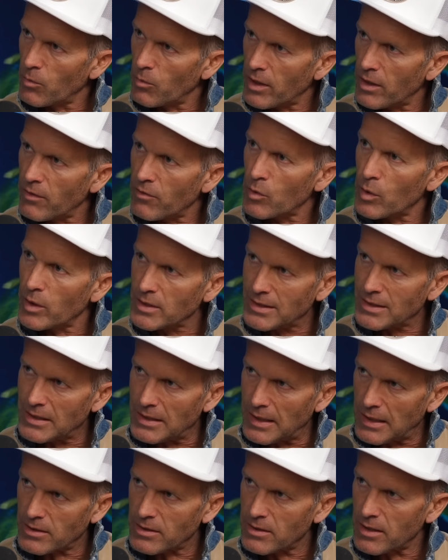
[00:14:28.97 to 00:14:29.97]
When everyone's in
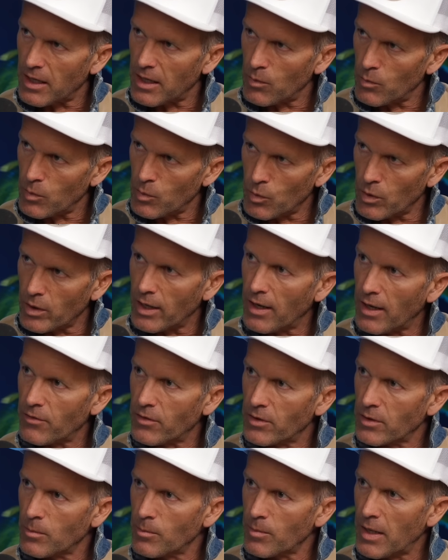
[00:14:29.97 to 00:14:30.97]
that state, we want to have
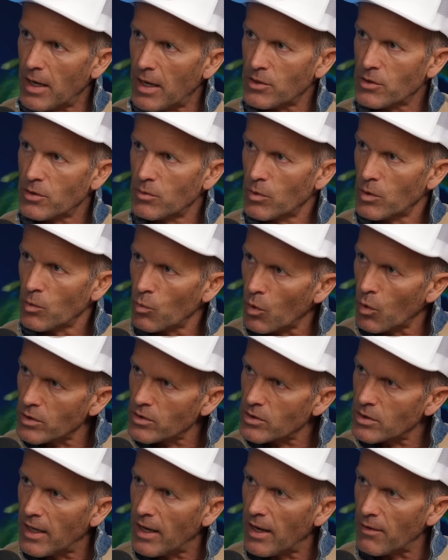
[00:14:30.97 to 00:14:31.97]
the compassion, we want
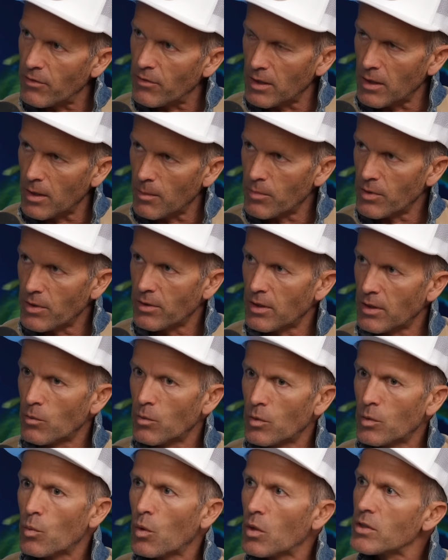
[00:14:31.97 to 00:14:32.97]
to have the empathy,
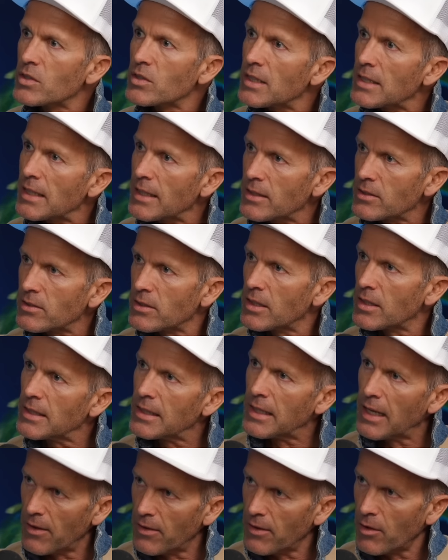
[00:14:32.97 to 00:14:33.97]
we want to listen and
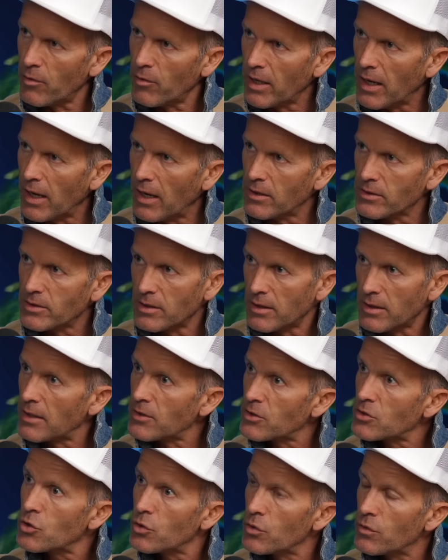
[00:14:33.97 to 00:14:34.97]
get their reality.
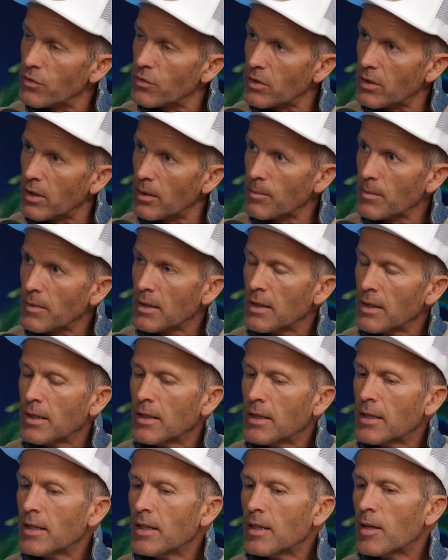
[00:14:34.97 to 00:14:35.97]
That's mm. true for mm. them.
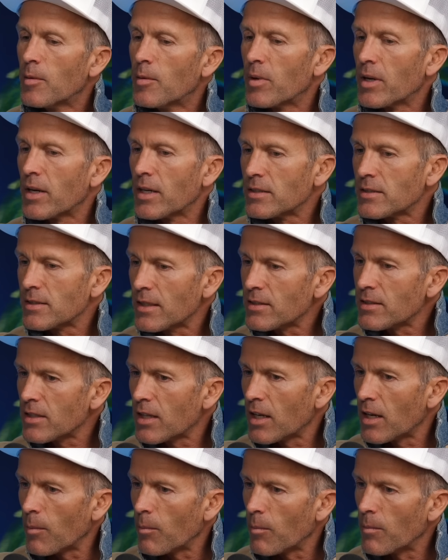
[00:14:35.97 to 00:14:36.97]
Mm-hmm. But I said to
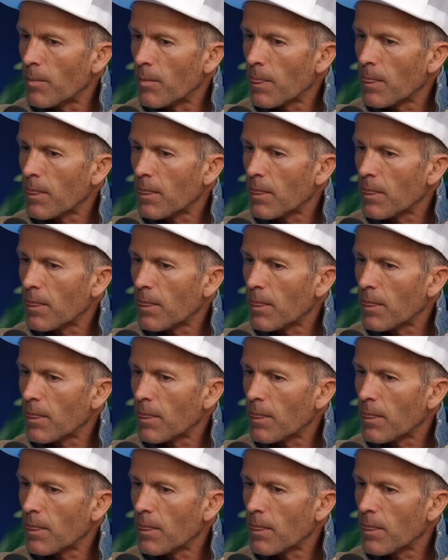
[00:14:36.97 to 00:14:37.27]
him,